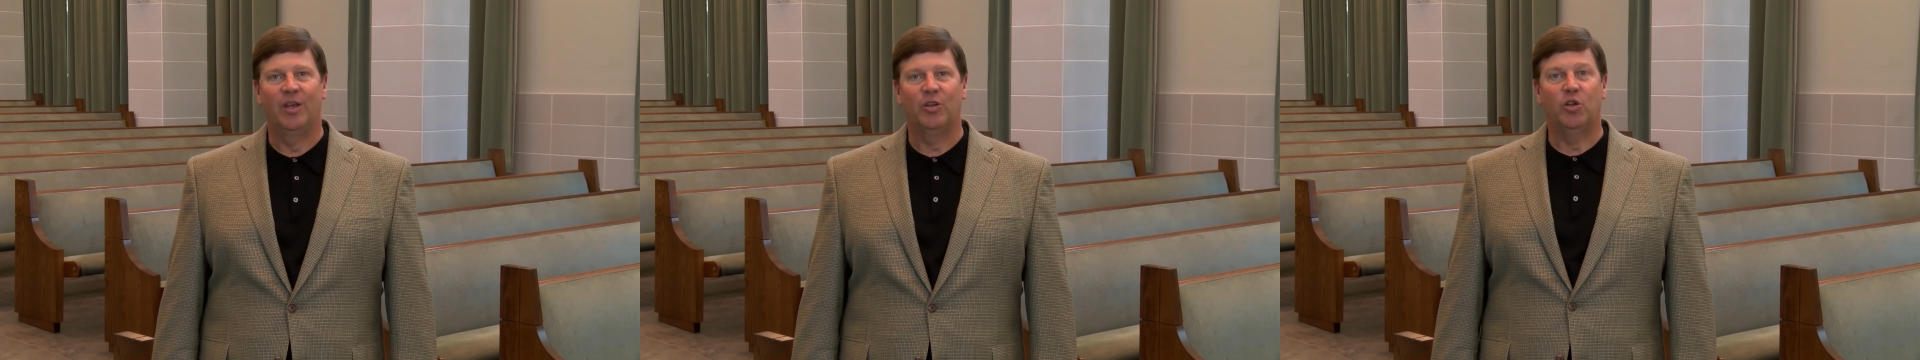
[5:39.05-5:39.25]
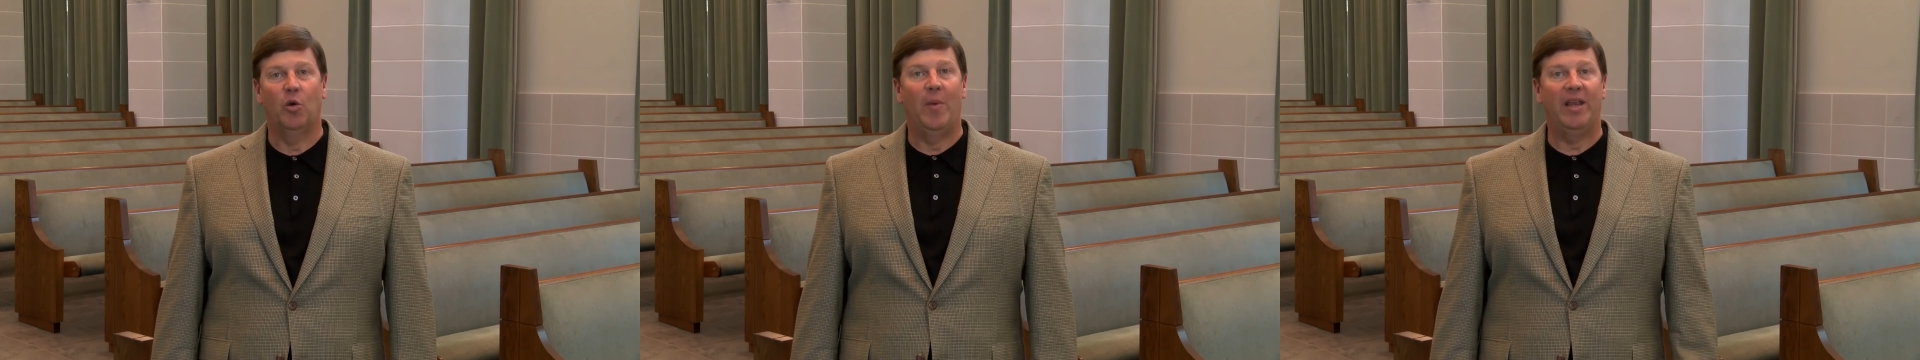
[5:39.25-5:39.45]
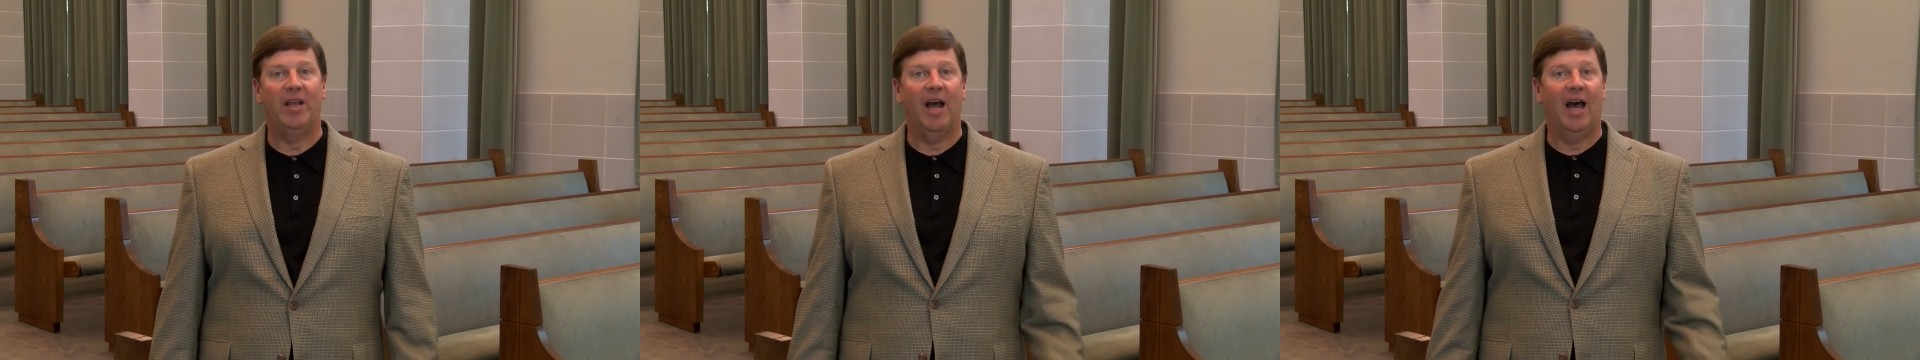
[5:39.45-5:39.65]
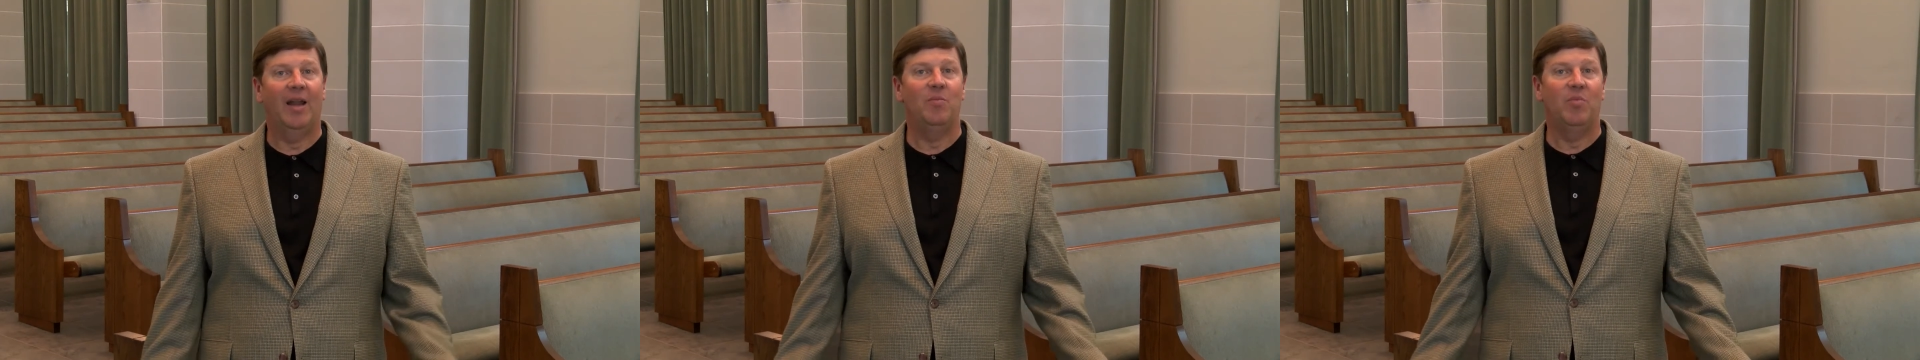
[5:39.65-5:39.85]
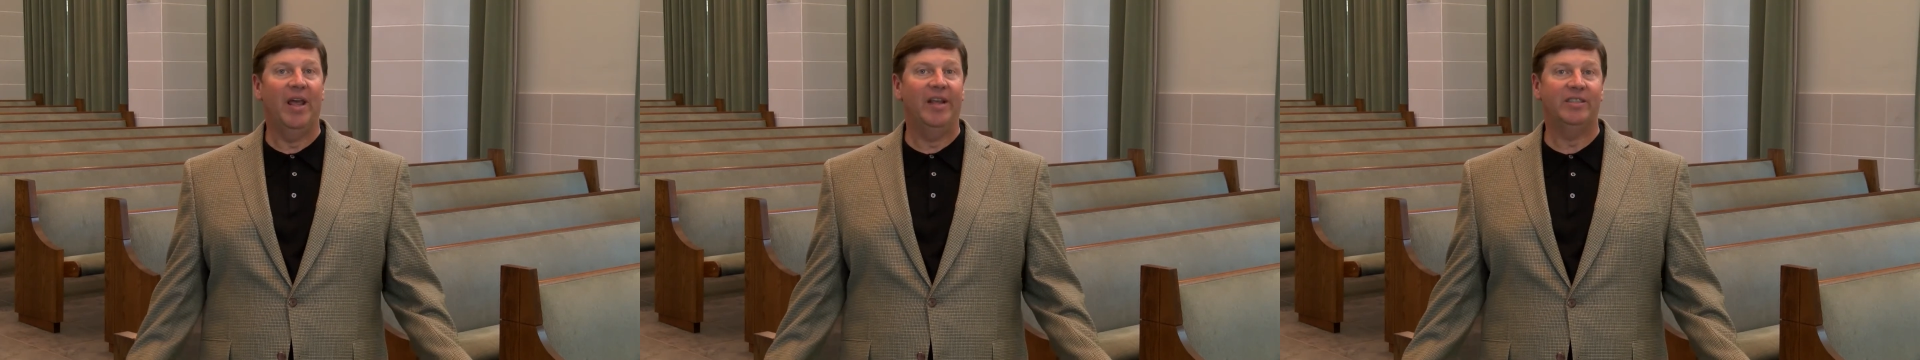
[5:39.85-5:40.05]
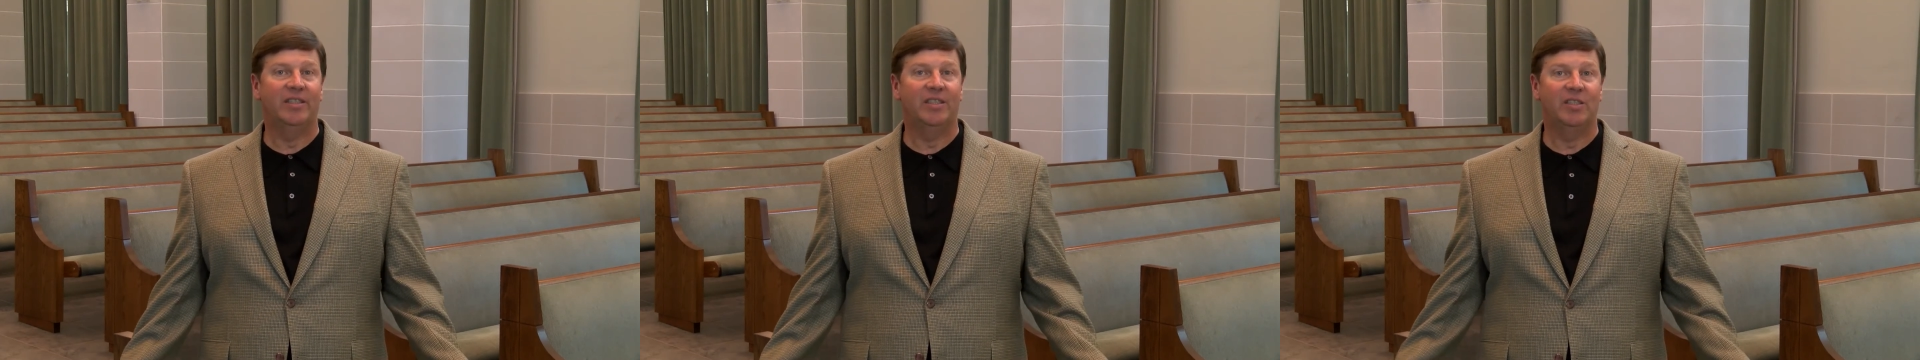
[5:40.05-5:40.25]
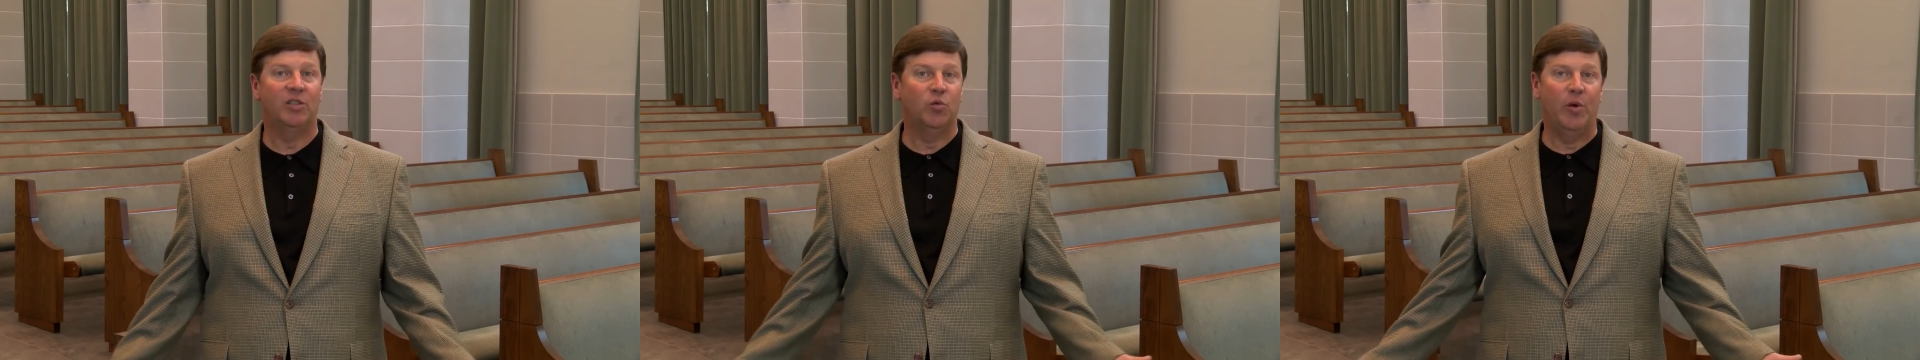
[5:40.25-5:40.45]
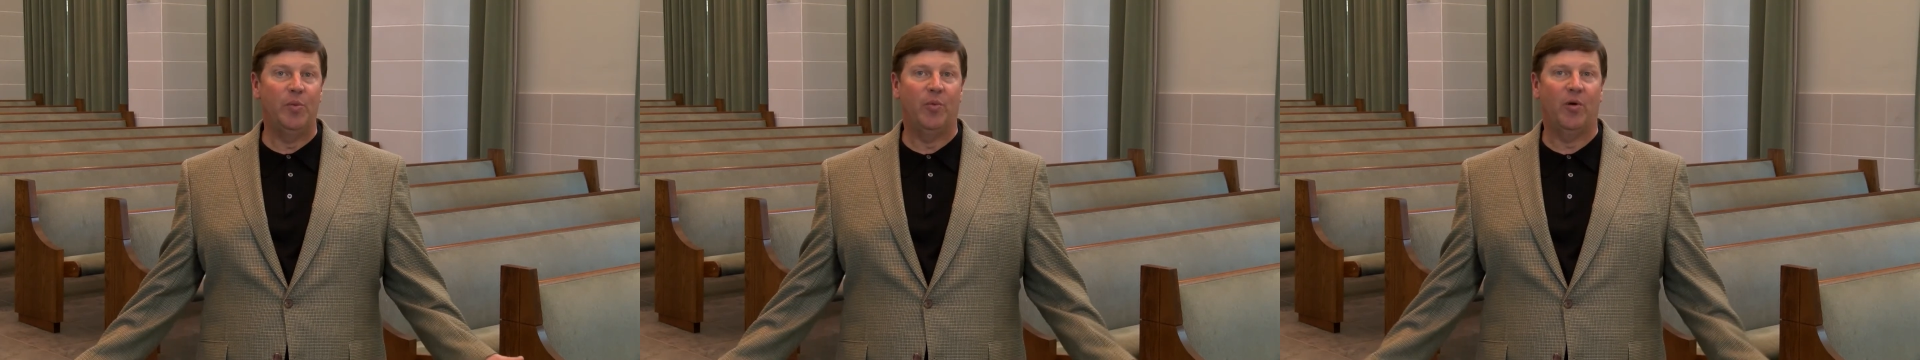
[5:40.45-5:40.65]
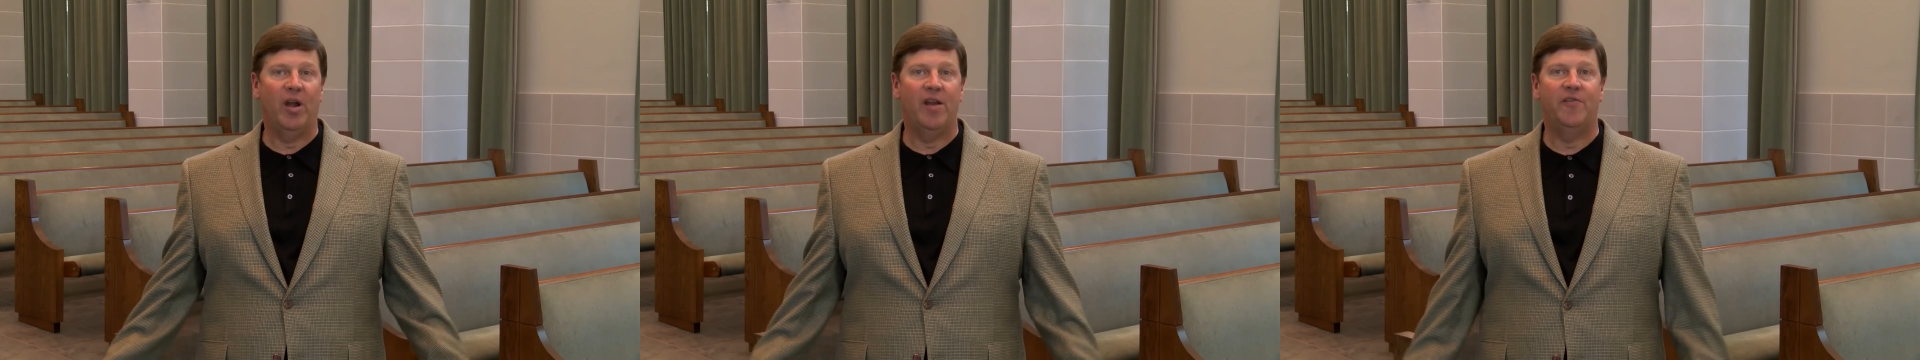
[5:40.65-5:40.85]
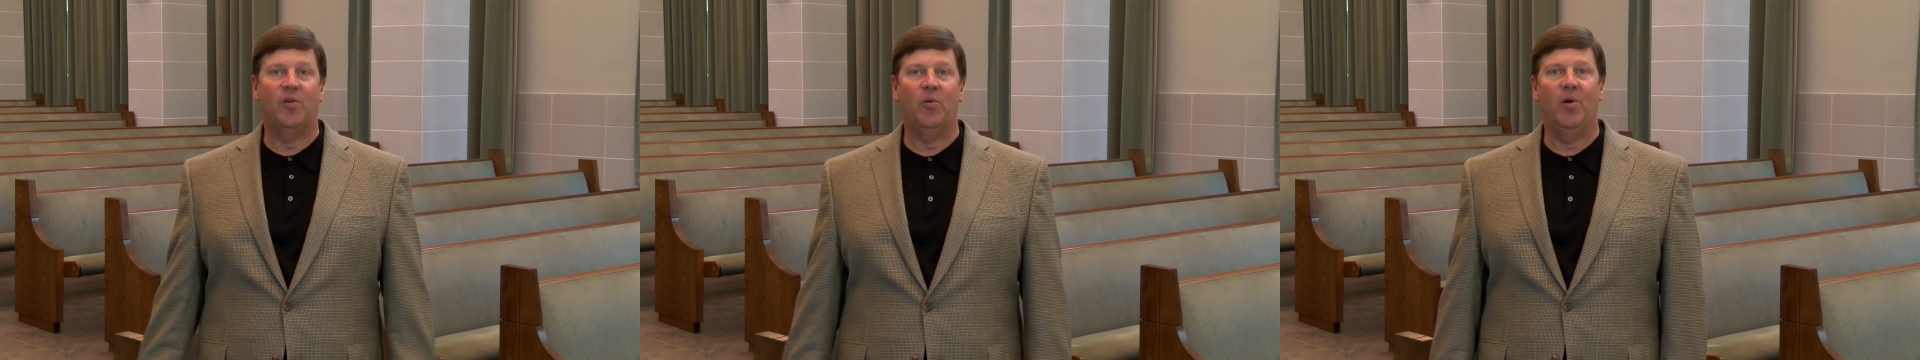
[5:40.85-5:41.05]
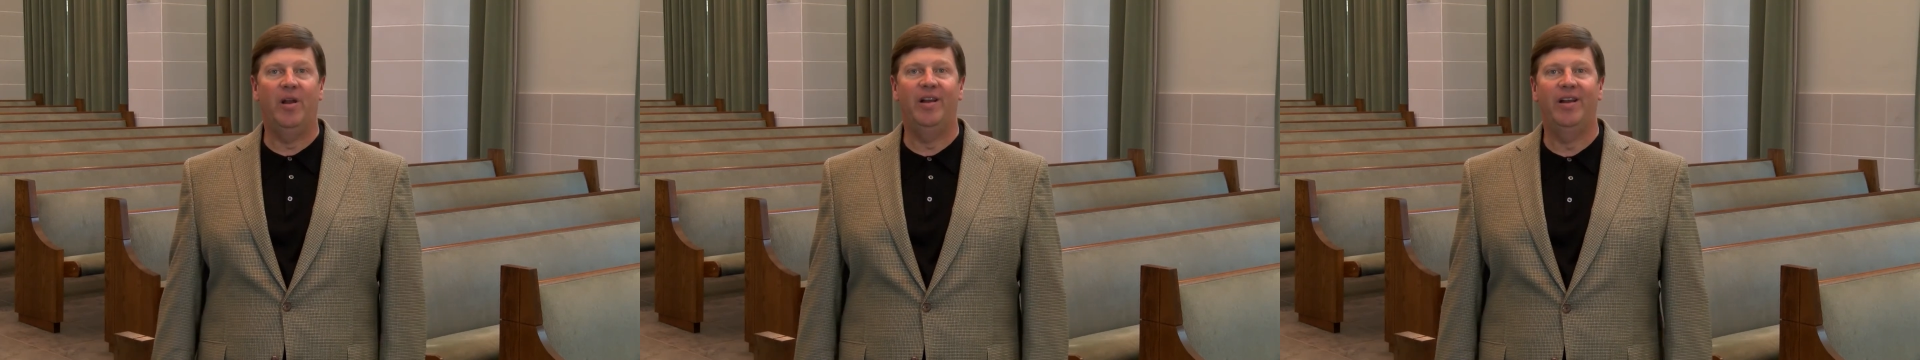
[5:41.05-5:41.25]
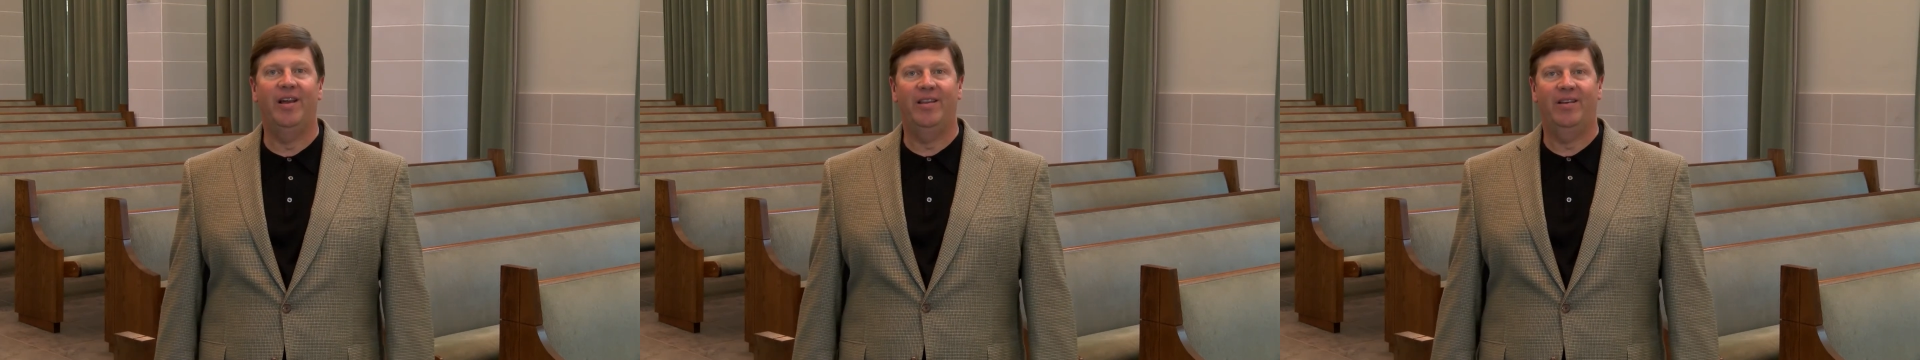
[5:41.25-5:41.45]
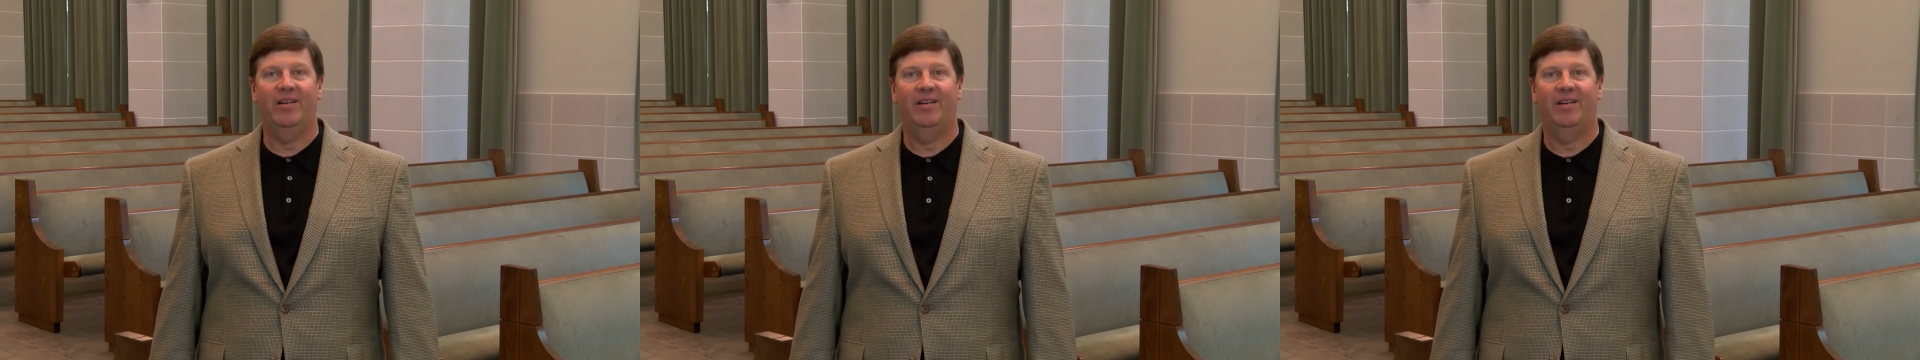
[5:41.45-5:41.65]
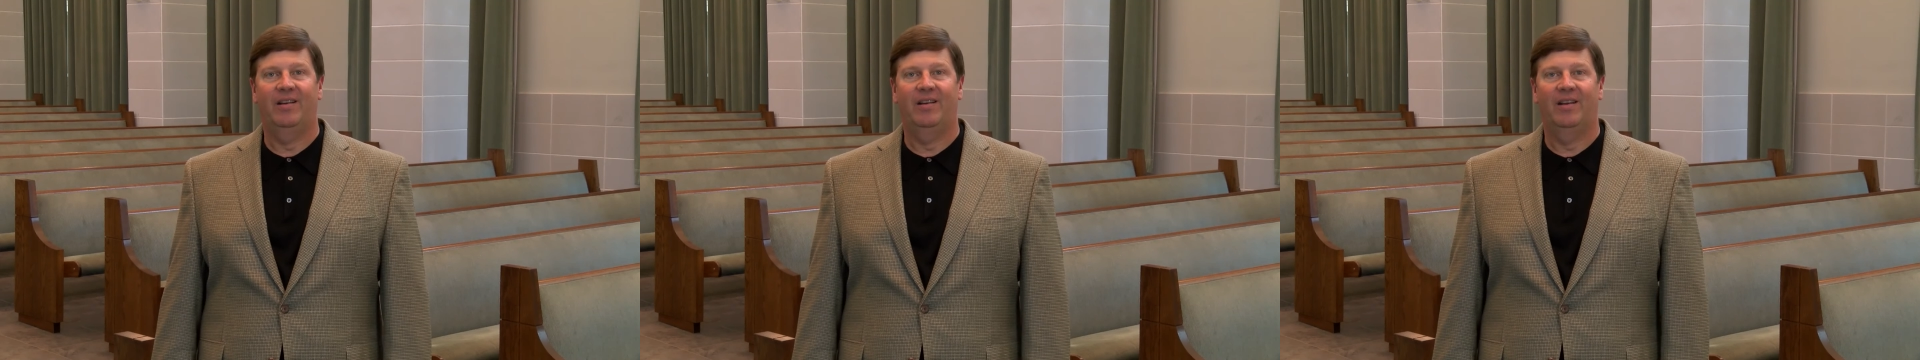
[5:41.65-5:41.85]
So may God bless us as we pray for one another,